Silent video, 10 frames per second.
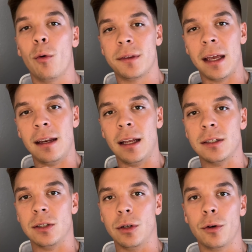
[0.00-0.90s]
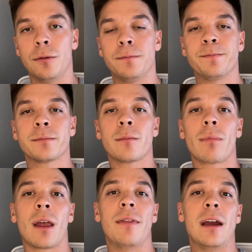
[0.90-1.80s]
what they need to do.
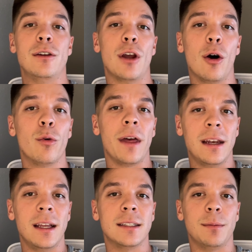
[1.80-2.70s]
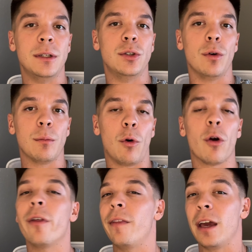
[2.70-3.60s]
They know they need to be doing
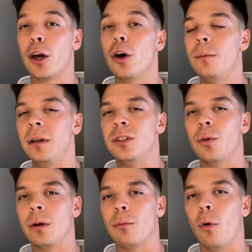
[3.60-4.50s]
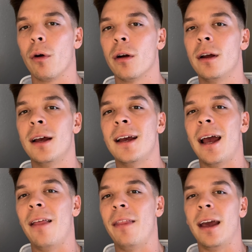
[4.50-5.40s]
more, that they could be doing more,
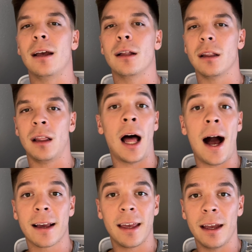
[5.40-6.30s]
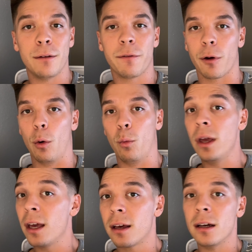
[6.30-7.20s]
and they lock in for a
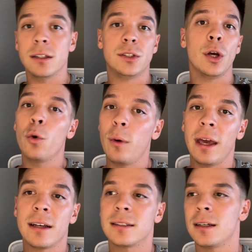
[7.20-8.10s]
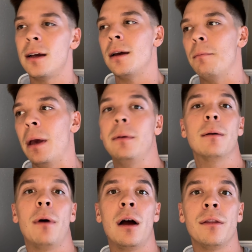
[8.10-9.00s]
week, 2 weeks, maybe a
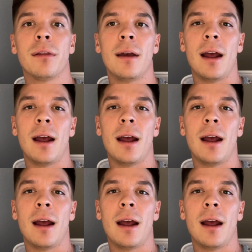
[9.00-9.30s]
month.